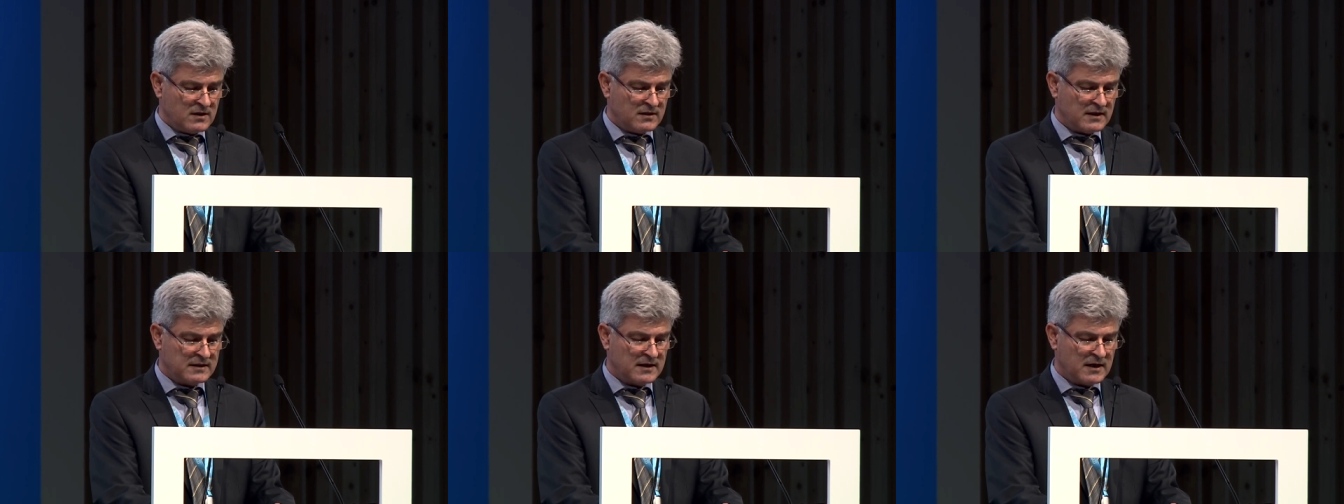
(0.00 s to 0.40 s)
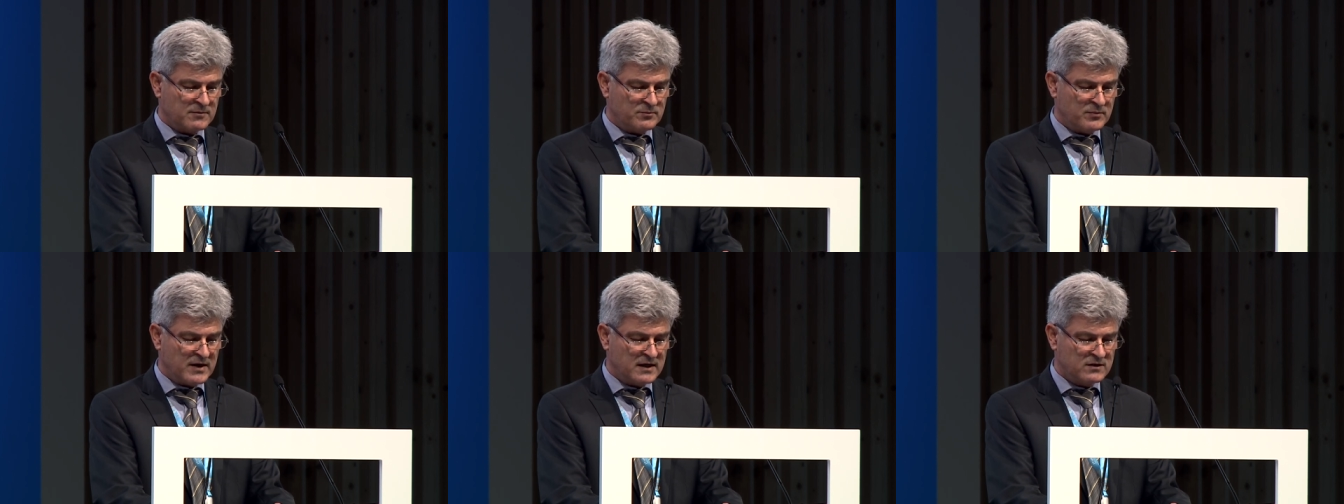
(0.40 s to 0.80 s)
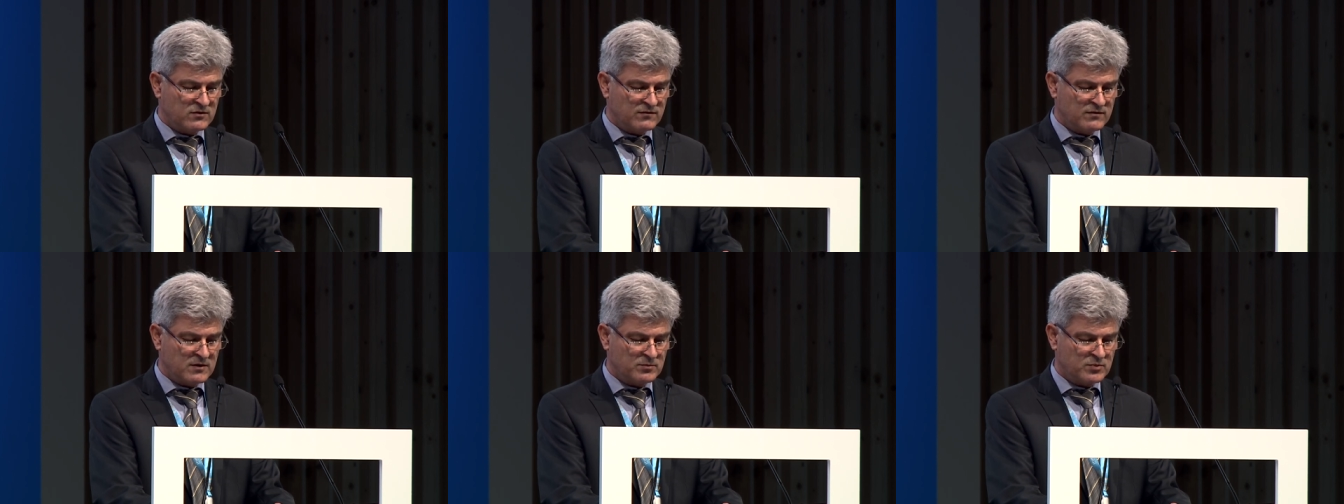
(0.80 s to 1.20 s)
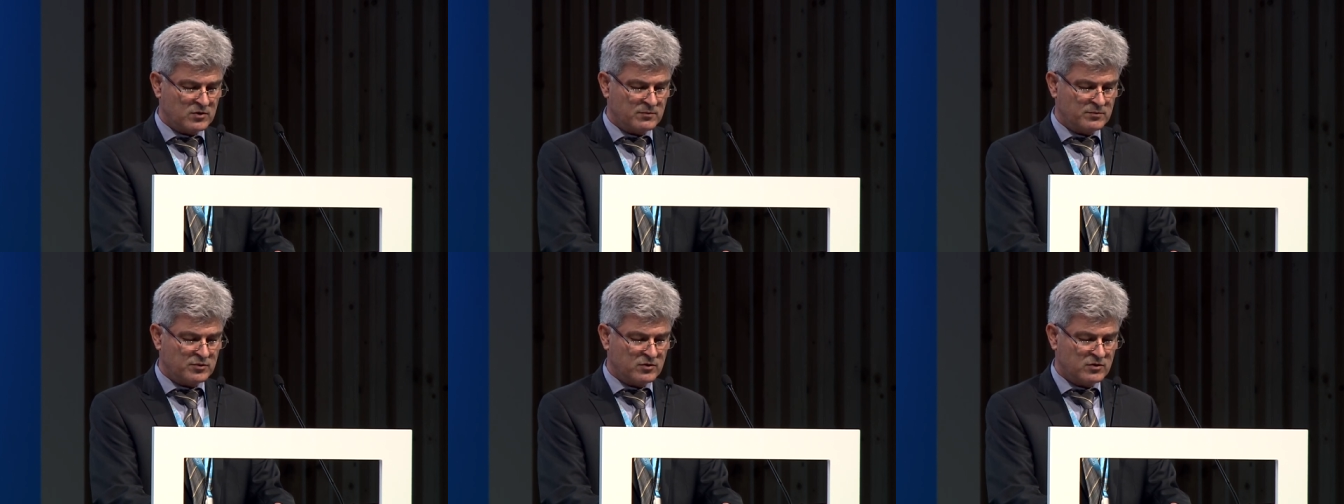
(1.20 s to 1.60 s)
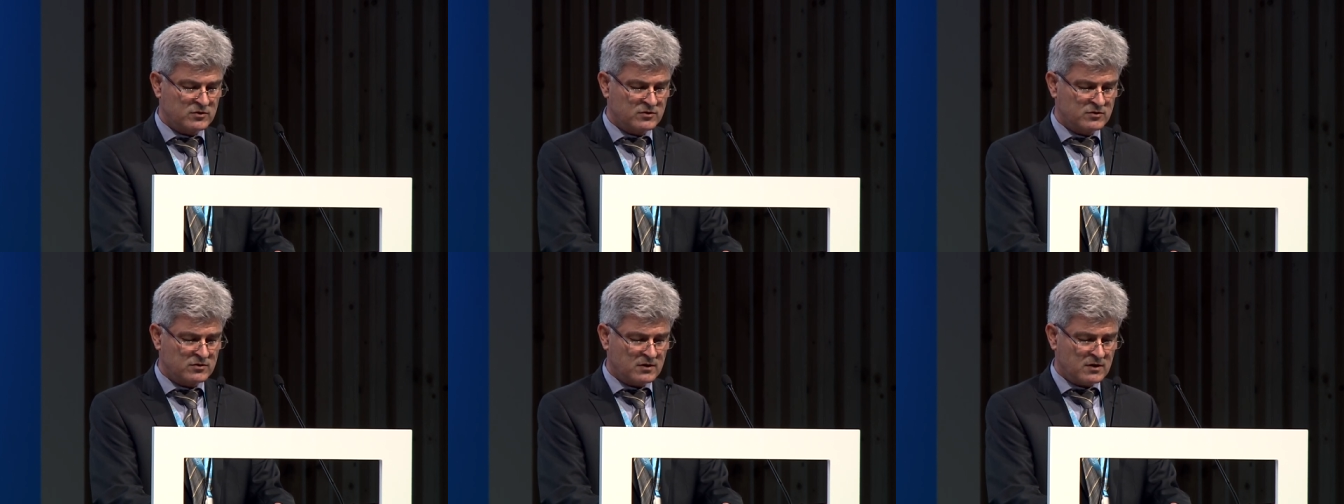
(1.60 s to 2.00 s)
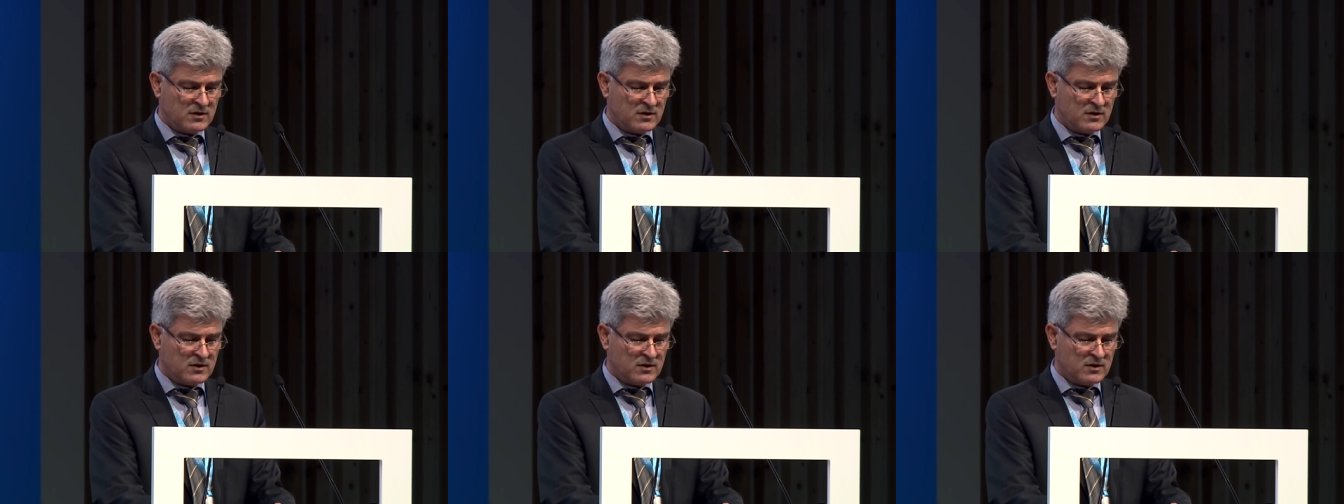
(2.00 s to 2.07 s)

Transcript: that are part of the proposed